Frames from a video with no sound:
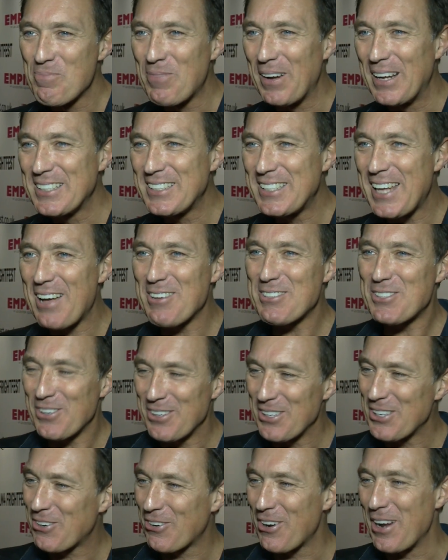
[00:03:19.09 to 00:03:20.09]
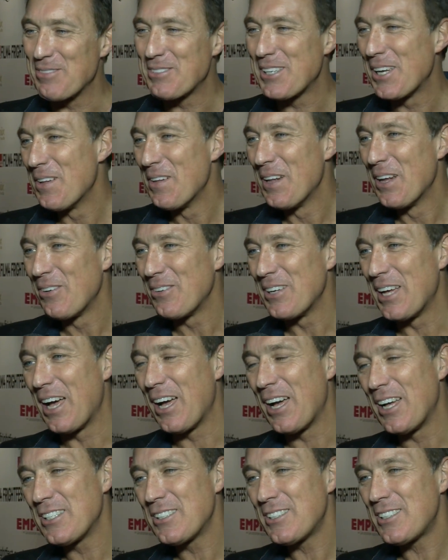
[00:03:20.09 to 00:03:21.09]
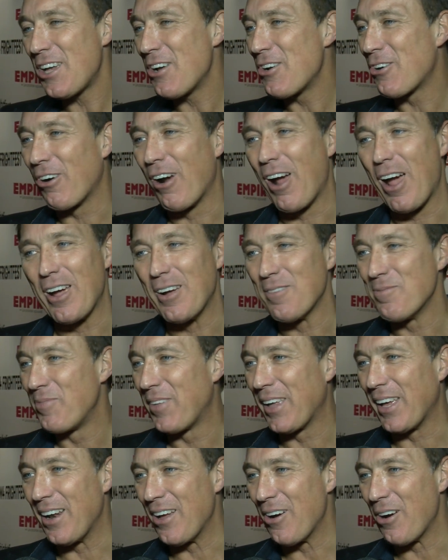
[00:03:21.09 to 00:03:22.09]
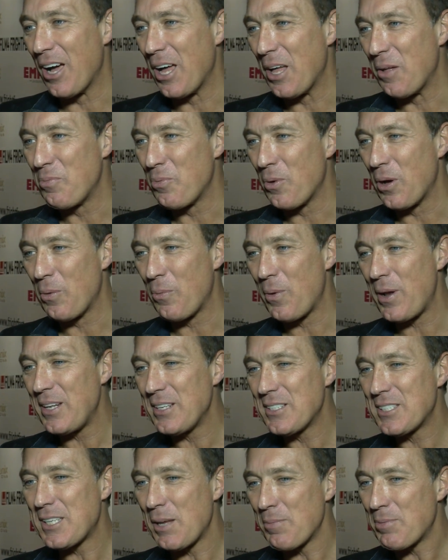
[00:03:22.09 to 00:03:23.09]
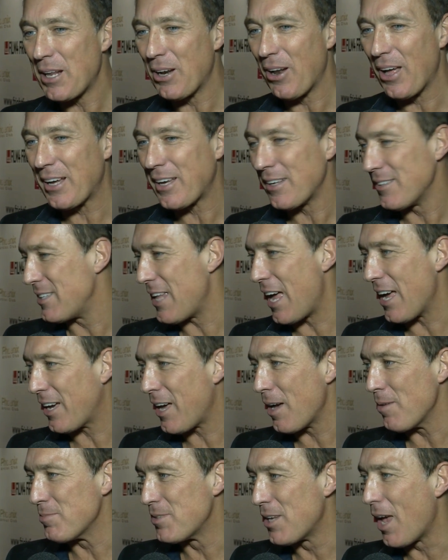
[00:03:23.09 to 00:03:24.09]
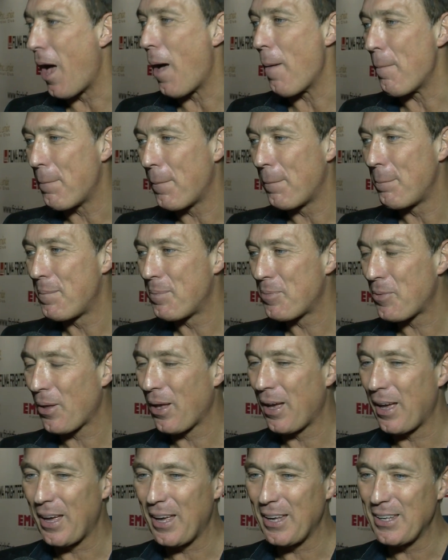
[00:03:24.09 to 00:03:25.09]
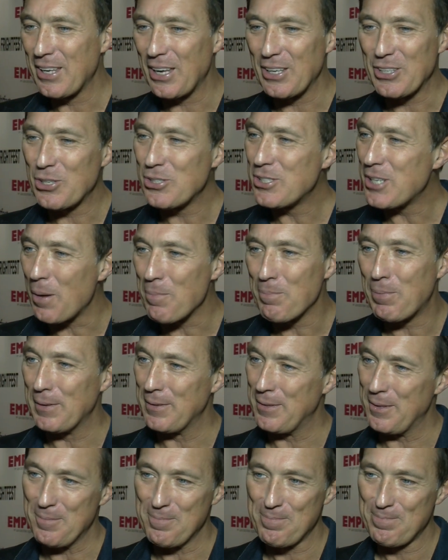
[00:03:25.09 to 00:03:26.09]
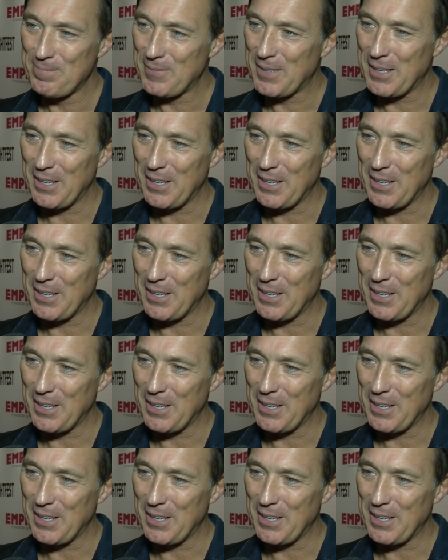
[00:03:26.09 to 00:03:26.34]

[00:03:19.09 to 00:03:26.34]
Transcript: But Tales from the Crypt are so great, when something like that comes up, you jump at them,